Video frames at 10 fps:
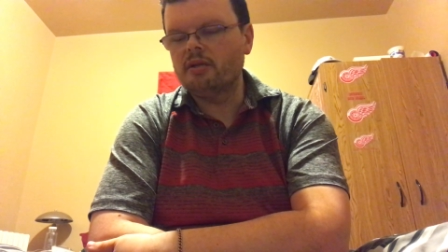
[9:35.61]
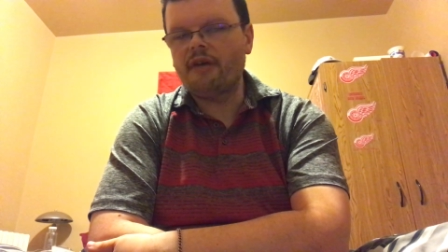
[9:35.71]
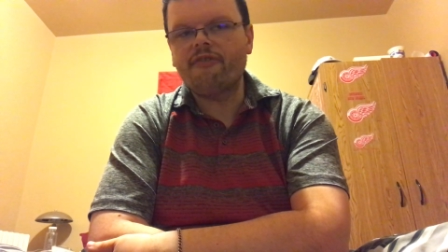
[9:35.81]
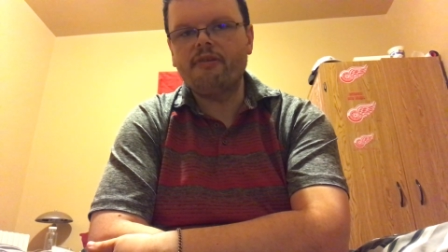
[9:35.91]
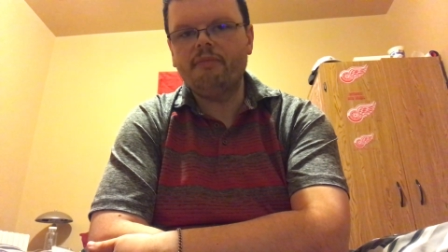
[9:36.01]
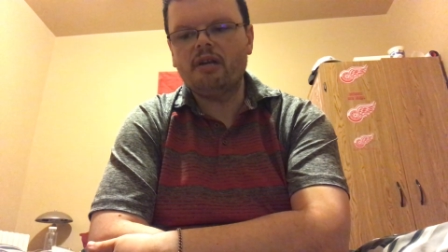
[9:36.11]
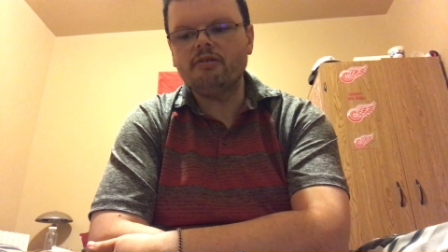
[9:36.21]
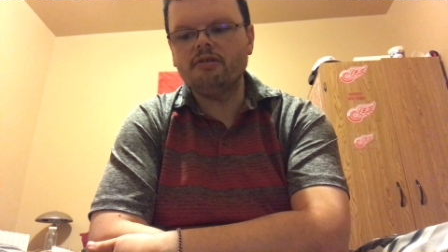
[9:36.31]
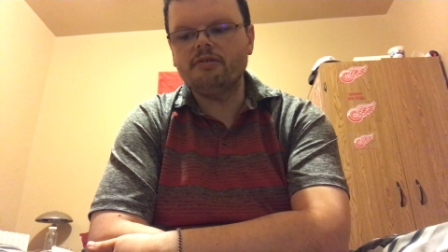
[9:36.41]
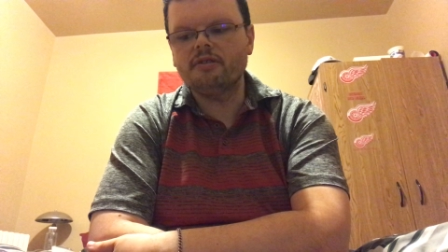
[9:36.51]
definitely
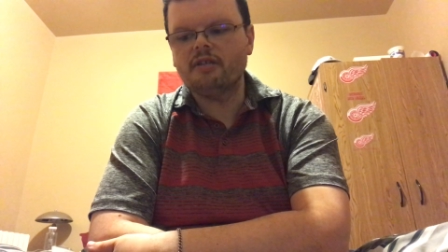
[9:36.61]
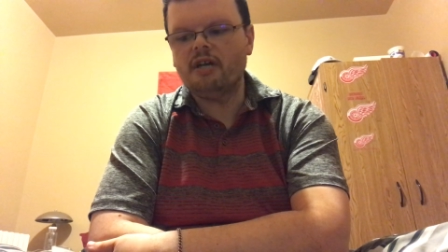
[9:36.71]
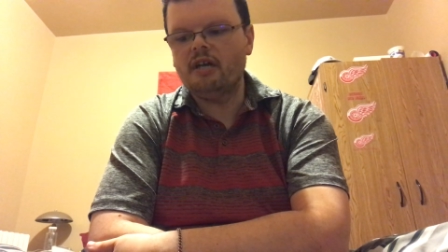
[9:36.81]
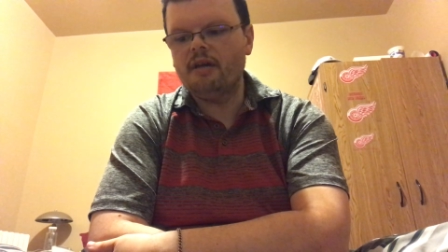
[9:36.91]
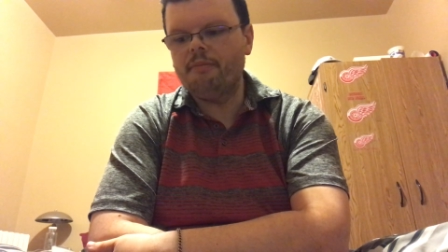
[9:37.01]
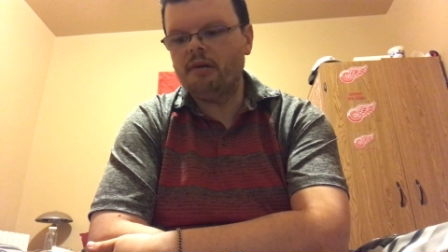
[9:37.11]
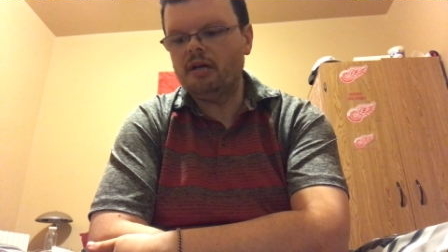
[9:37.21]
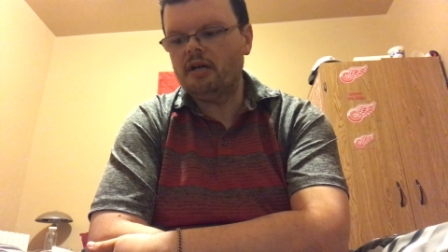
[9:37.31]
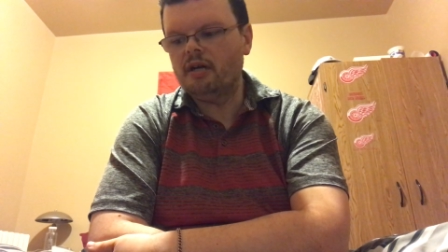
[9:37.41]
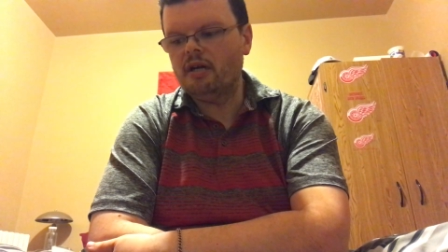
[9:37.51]
metal all the time.
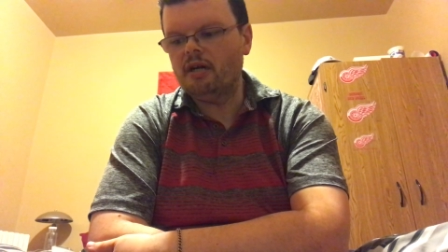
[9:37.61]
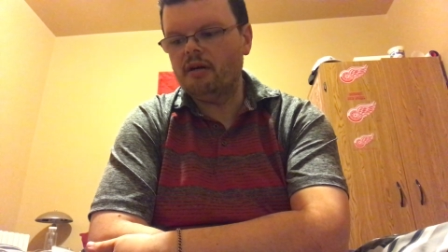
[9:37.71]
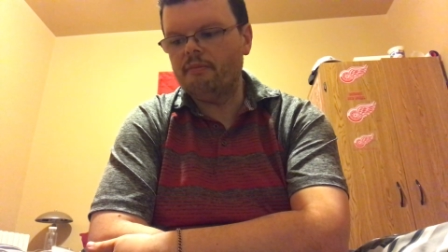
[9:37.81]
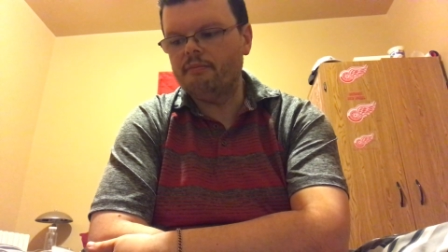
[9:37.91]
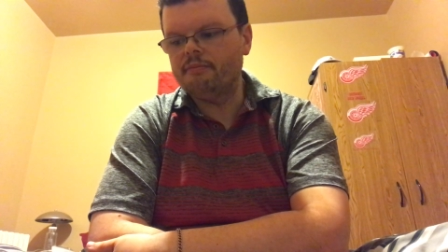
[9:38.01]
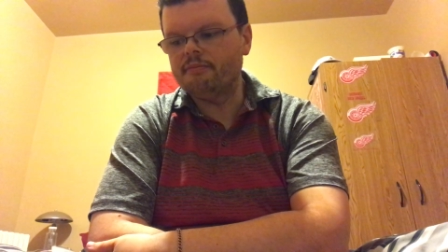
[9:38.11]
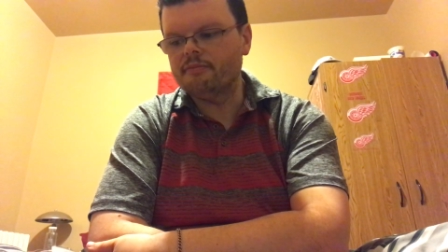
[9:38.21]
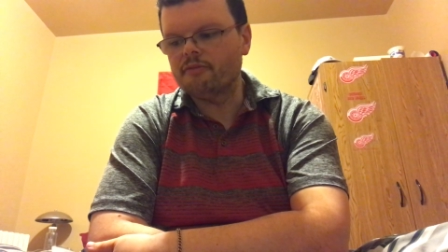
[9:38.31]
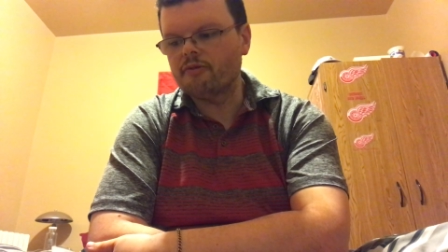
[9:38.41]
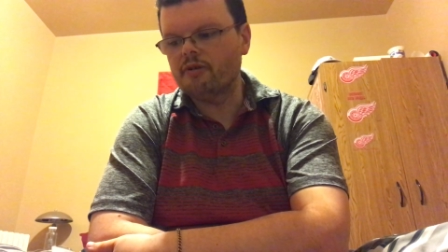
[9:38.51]
Um,
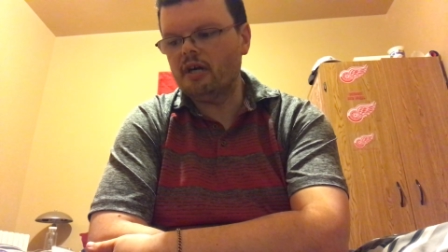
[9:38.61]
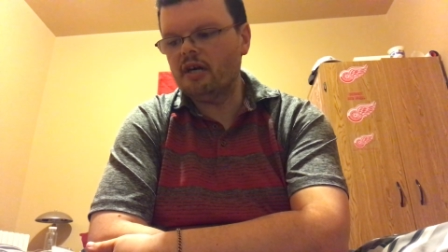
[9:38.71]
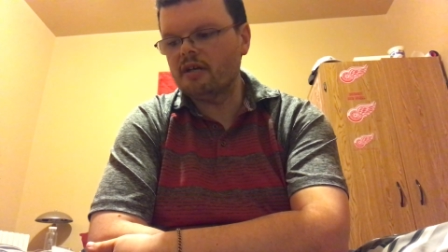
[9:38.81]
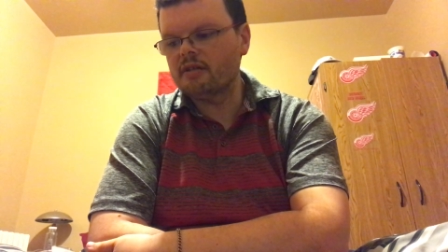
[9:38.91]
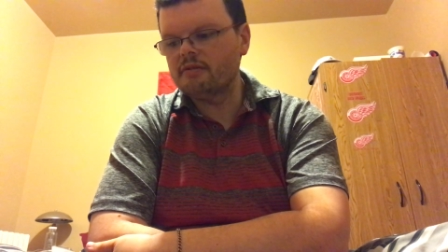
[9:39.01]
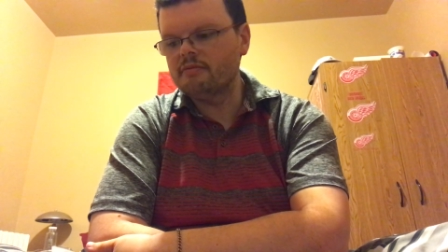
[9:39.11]
rock.